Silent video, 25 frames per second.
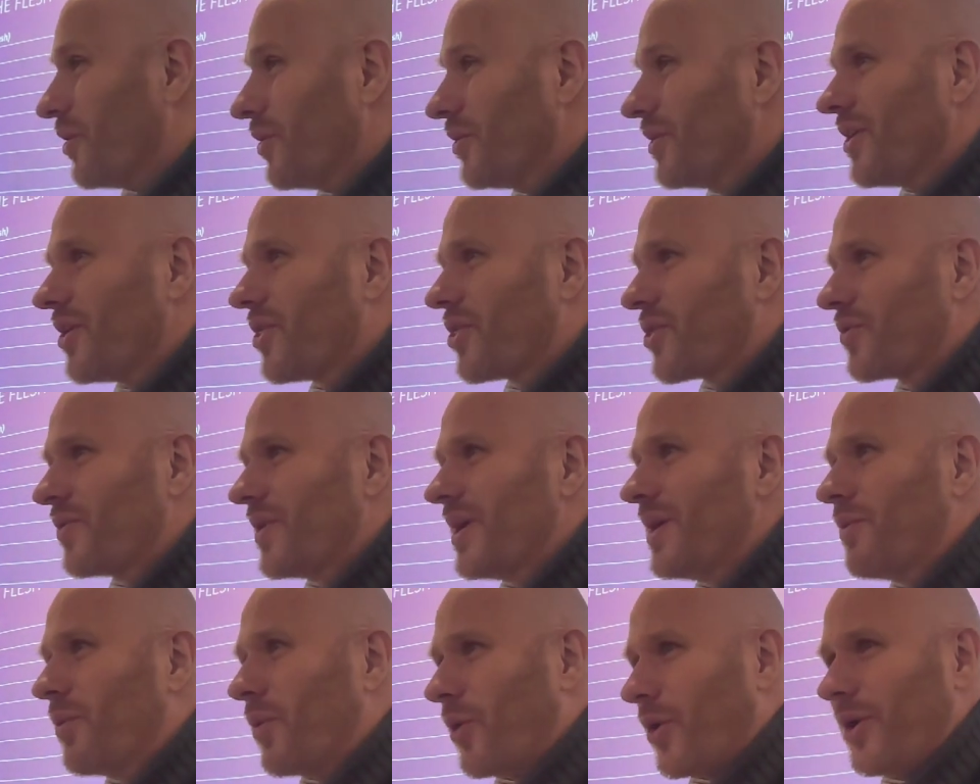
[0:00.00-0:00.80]
are only
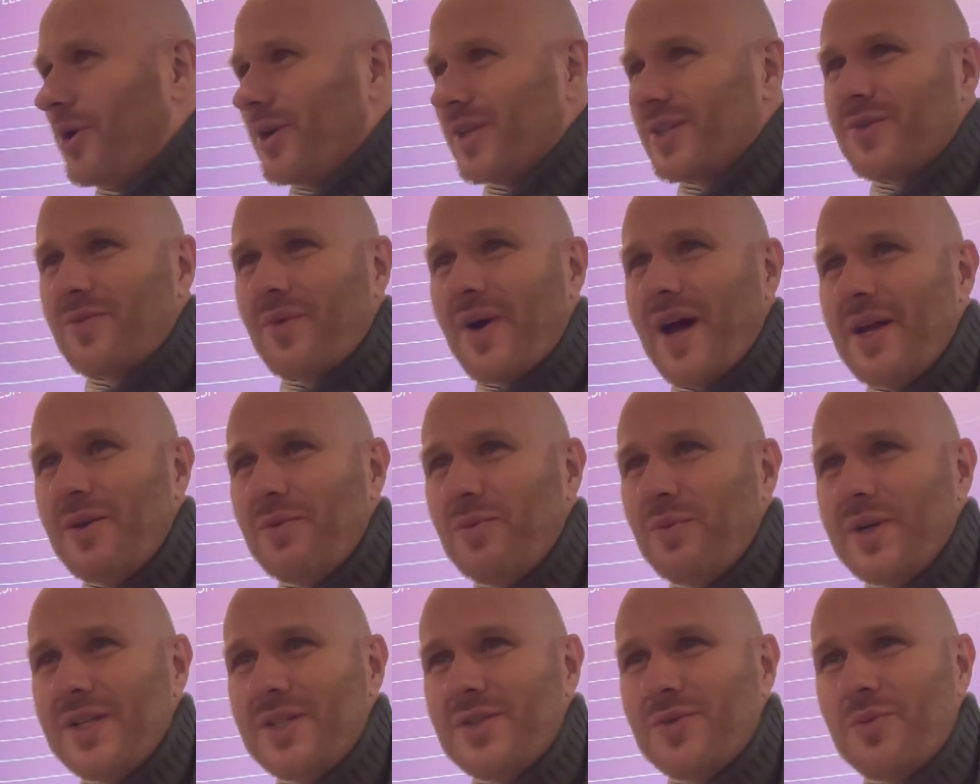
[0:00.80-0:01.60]
3 words, right?
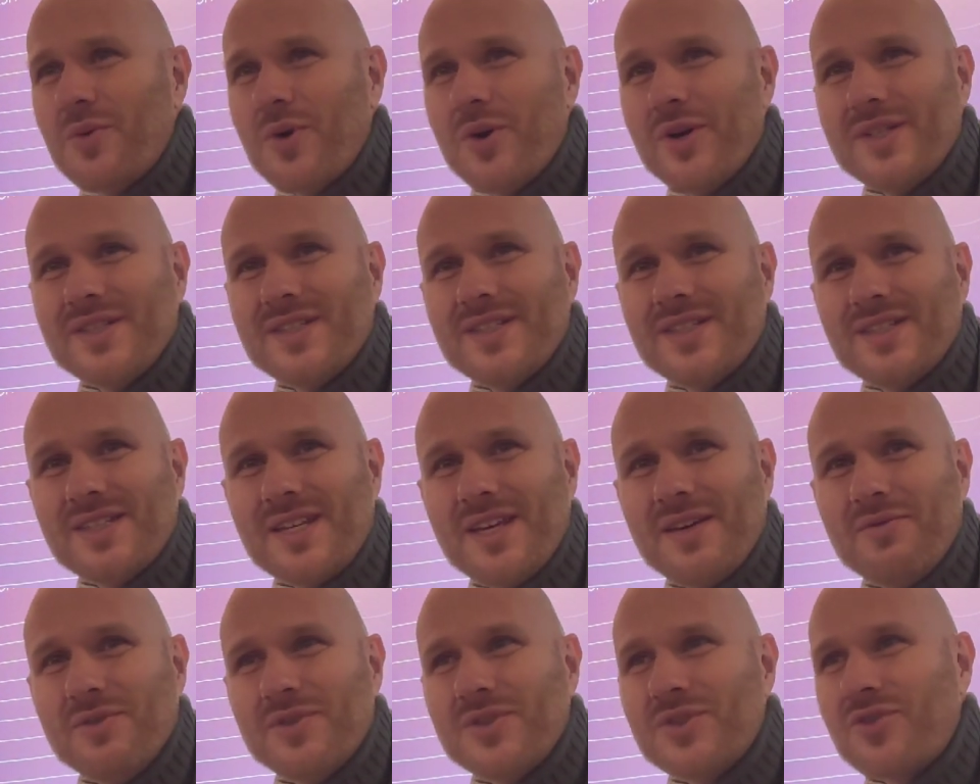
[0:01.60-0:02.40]
Which words is
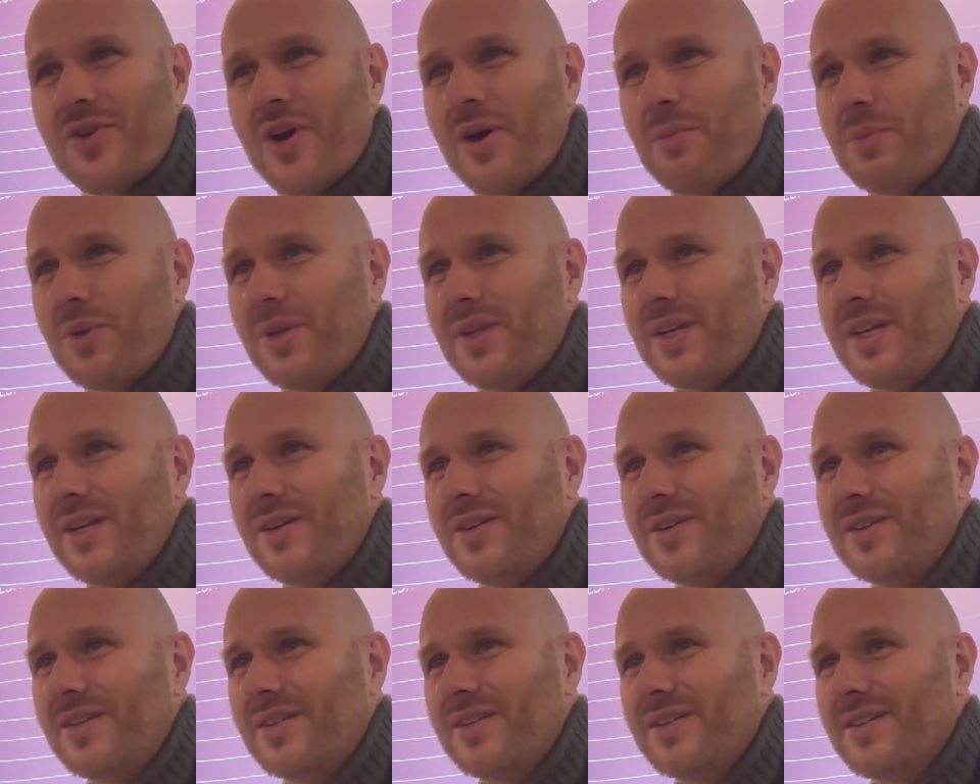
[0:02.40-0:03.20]
given trouble
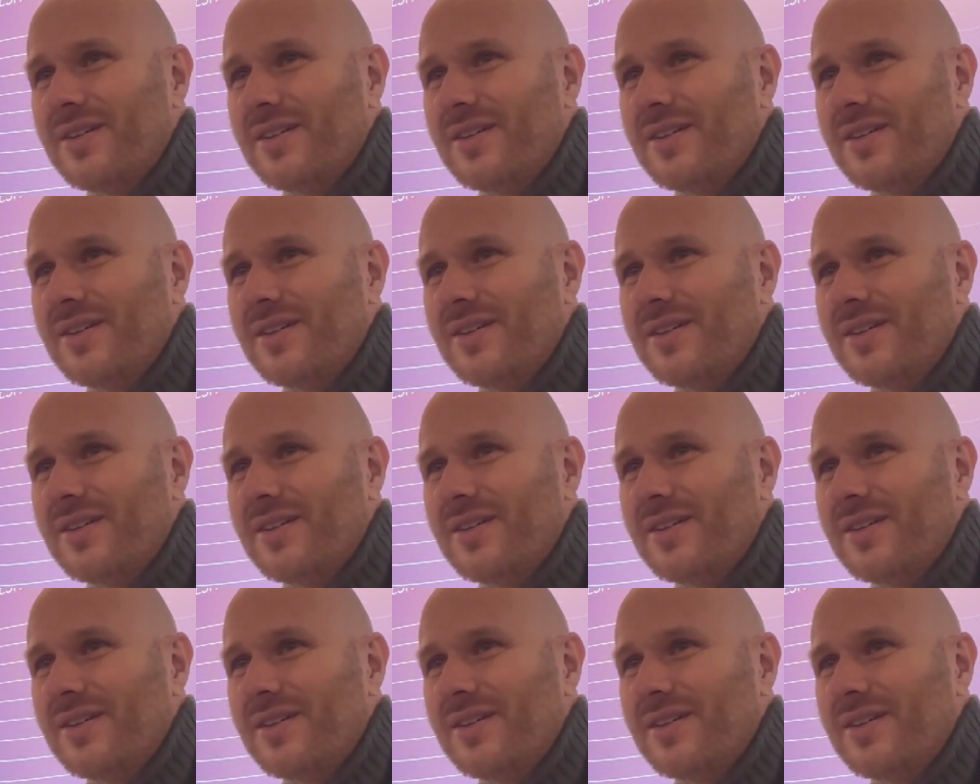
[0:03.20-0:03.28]
here?